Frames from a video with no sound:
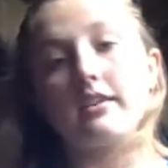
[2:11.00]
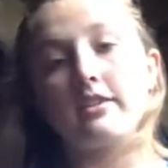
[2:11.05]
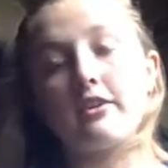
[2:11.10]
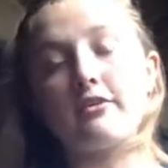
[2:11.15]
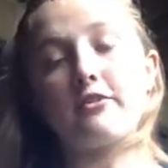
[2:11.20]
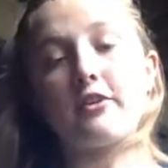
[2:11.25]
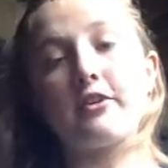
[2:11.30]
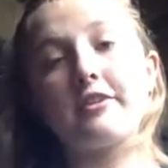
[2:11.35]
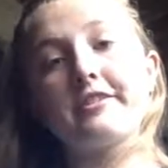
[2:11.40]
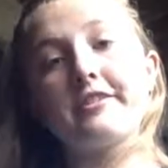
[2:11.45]

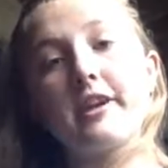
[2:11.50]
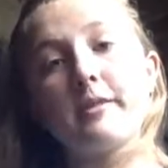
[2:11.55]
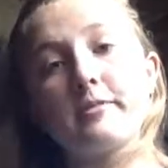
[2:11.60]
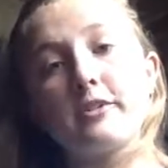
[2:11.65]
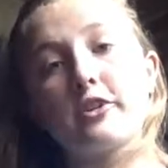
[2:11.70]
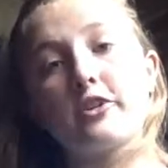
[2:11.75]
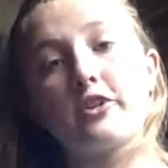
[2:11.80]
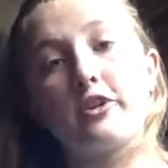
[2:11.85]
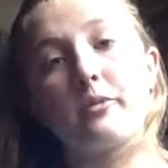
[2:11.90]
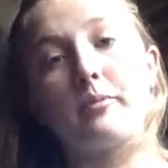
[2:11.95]
The first step
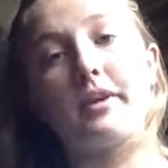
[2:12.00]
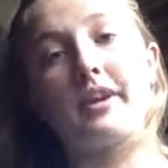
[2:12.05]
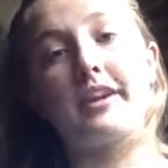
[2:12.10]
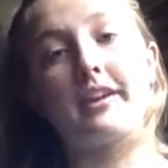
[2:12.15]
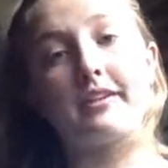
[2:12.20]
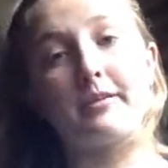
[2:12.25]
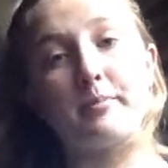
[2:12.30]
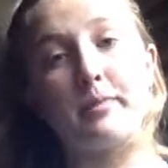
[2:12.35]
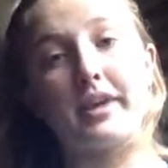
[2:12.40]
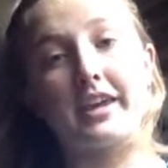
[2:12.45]
to grooming
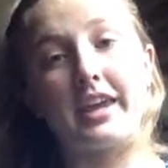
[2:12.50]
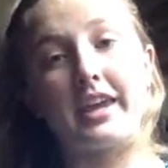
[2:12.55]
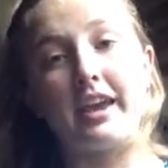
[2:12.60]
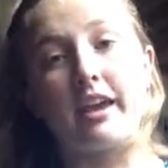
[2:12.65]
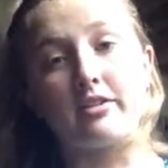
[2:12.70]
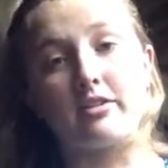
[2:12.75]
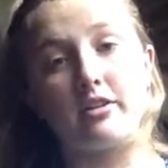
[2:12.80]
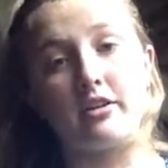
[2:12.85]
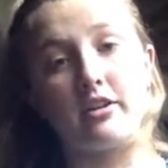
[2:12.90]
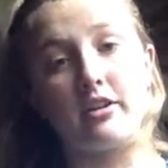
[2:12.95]
is picking
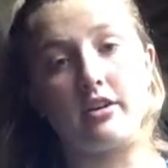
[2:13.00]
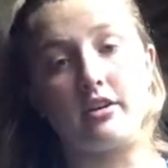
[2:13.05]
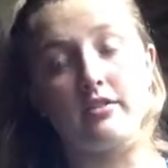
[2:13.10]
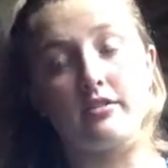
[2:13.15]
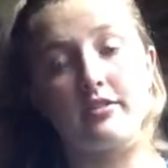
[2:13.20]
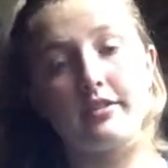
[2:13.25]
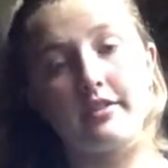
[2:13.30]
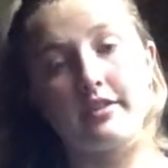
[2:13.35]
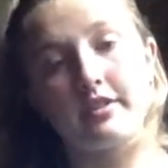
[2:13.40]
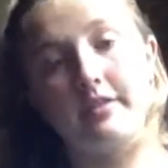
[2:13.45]
out the
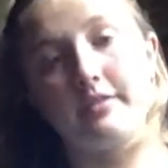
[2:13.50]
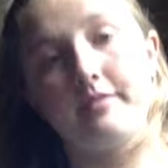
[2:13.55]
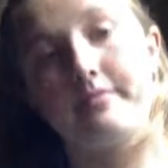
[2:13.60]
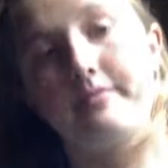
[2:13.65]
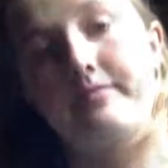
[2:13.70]
hooves.